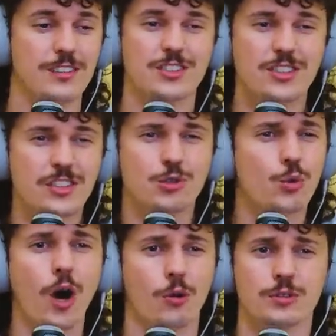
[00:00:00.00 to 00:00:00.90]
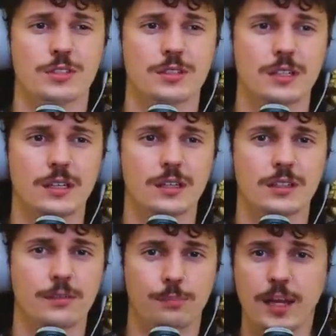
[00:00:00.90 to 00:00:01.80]
It's gross.
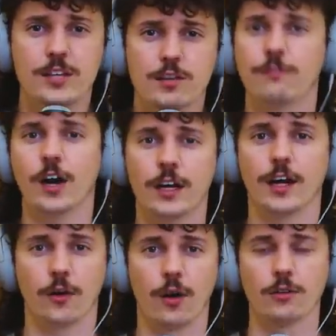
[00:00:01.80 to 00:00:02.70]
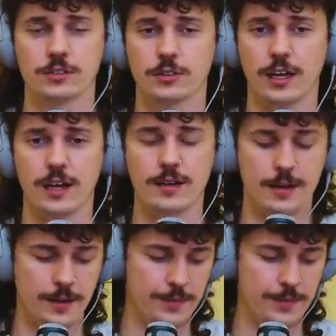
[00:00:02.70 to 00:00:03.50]
Planes are fucking gross, okay?